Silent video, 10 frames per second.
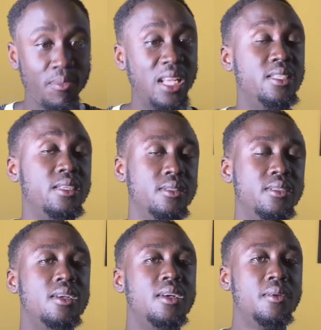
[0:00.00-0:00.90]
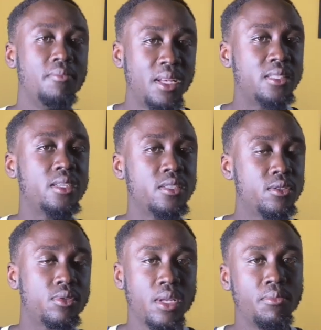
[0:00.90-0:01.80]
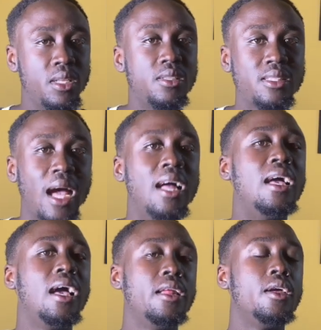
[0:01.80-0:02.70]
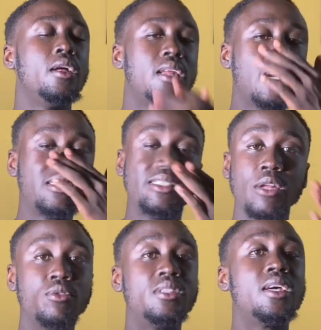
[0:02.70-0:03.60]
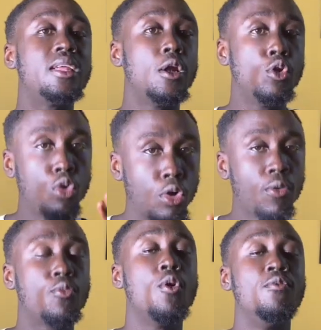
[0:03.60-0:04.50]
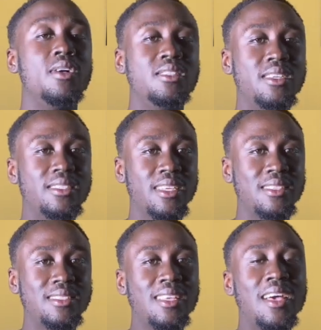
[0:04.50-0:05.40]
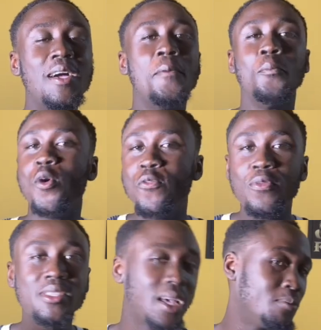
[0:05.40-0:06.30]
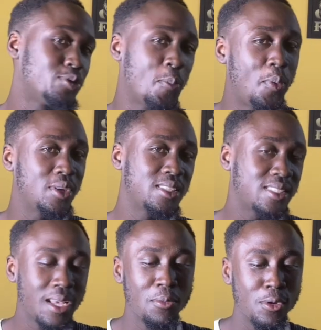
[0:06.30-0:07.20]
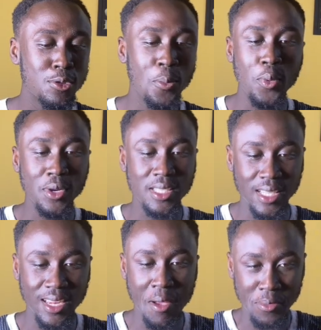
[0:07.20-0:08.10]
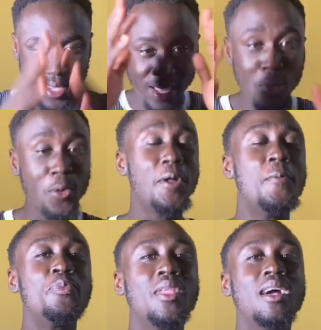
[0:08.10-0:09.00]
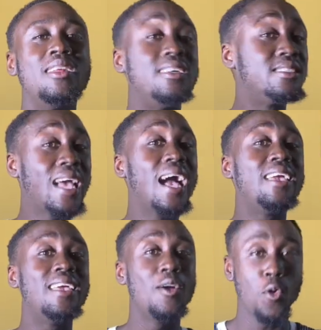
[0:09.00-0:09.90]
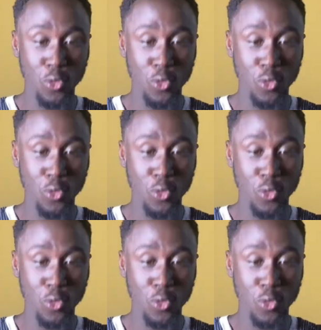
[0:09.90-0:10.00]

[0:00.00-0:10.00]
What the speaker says: messages to the minister, and it has generated a lot of conversations, both some supporting, some not supporting. And look, this guy here,